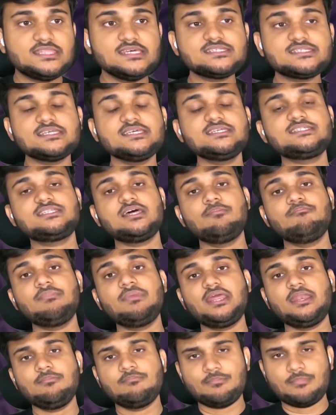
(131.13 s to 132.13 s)
This is the
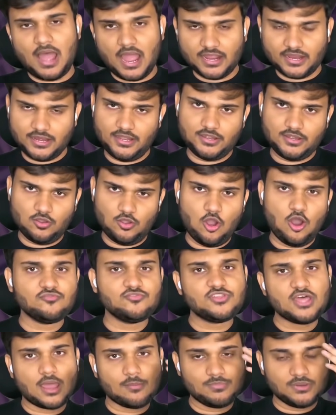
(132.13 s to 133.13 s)
main backend
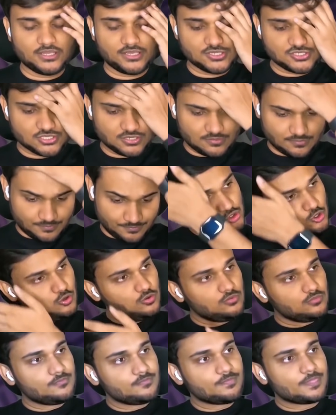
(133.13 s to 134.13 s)
of the application.
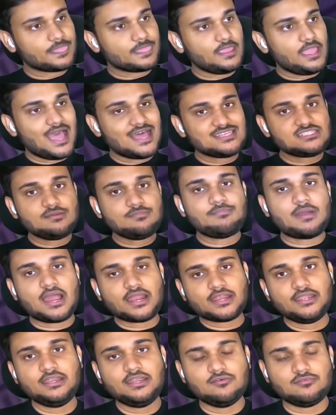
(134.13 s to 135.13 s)
So as a
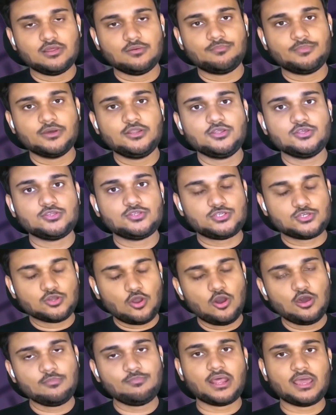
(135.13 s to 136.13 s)
backend developer,
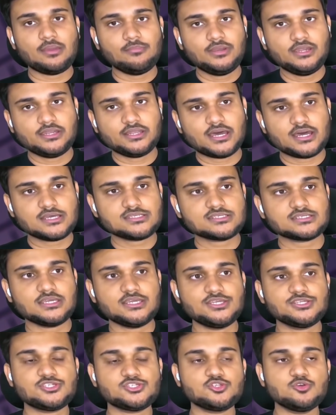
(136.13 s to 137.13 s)
your primary task
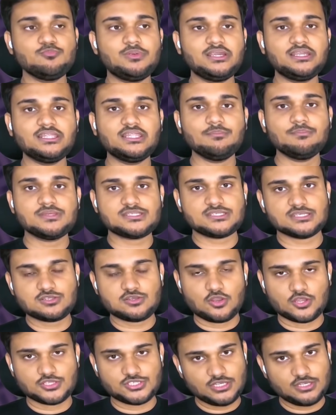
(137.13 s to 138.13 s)
is to build the
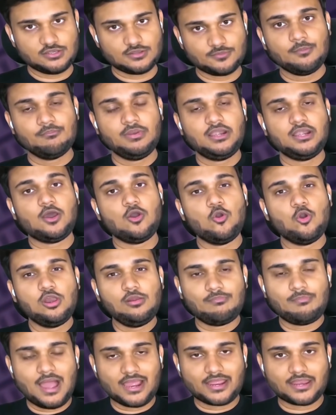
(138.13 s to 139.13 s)
business logic, build a
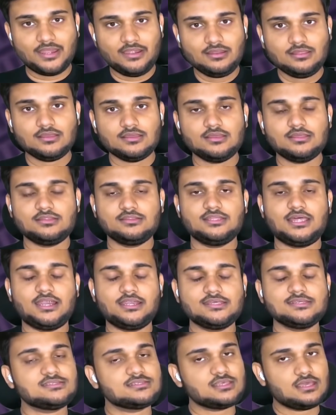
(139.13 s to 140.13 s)
whole backend
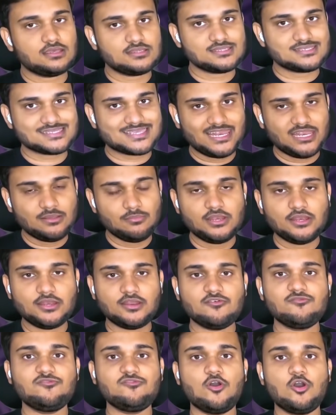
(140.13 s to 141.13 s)
that is scalable
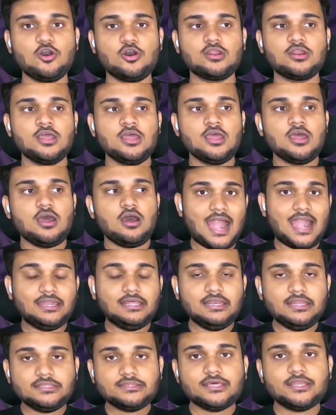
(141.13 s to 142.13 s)
enough for
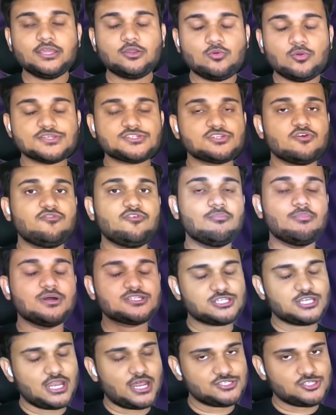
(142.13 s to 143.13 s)
handling the request of a
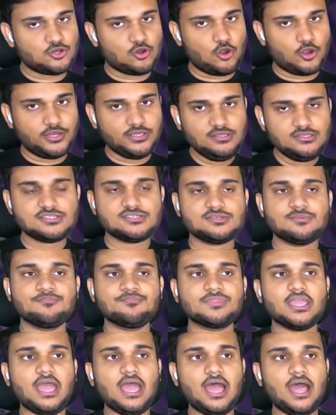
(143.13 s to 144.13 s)
much larger audience.
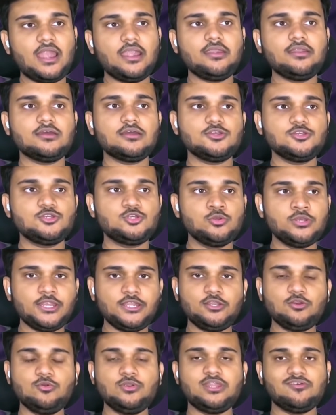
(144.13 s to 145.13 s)
And you
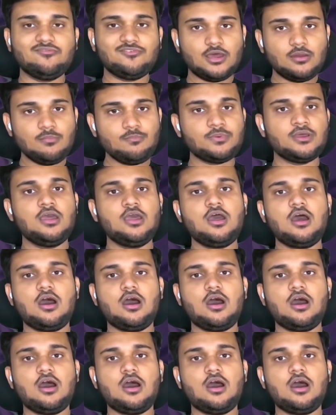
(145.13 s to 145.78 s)
need to develop